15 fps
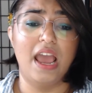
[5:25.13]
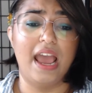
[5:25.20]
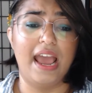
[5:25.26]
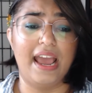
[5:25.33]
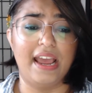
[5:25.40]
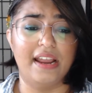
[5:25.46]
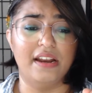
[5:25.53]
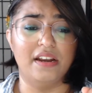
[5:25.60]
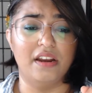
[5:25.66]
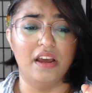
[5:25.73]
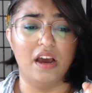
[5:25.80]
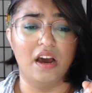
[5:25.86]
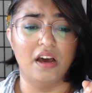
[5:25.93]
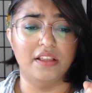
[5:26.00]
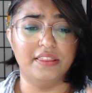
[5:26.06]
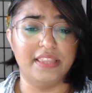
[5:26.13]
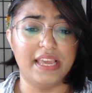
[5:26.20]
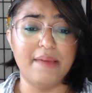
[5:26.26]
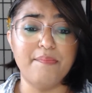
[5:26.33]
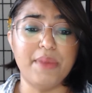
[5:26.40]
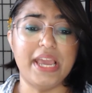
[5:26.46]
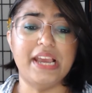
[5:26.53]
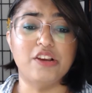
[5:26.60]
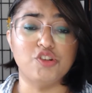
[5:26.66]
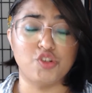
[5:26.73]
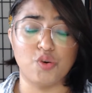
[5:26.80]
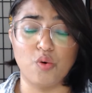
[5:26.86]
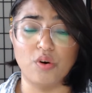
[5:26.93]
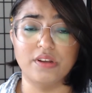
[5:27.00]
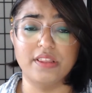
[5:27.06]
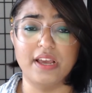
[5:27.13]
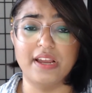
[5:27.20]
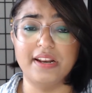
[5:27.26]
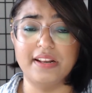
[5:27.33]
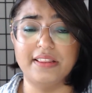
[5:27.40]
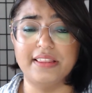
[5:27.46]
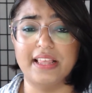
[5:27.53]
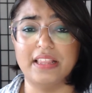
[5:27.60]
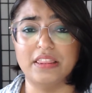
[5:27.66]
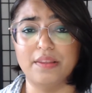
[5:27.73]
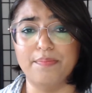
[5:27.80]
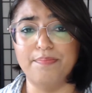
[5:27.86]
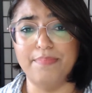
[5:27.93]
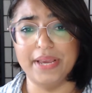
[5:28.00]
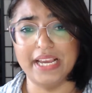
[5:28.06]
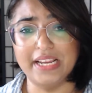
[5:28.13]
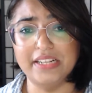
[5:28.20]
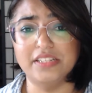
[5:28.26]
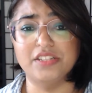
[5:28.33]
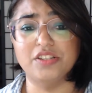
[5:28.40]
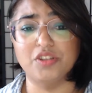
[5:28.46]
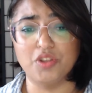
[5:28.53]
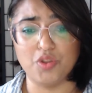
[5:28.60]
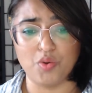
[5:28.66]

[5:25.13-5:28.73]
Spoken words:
And they make sure then that the biggest